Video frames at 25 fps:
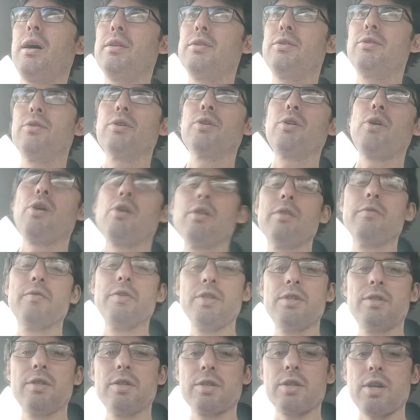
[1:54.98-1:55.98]
during all of
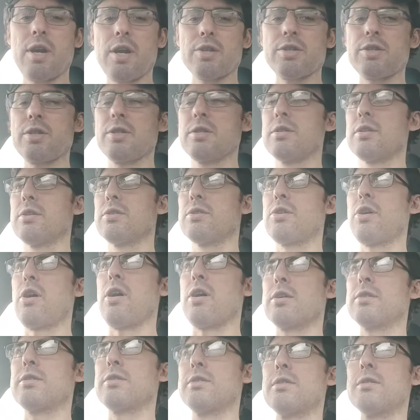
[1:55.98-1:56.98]
these discussions and
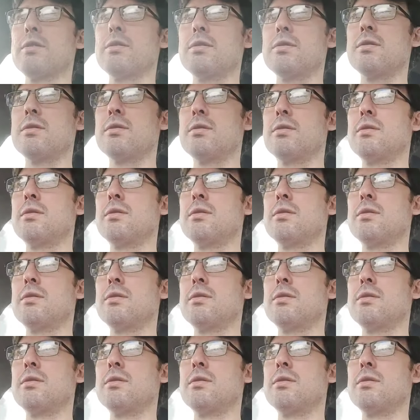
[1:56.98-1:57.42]
talks and,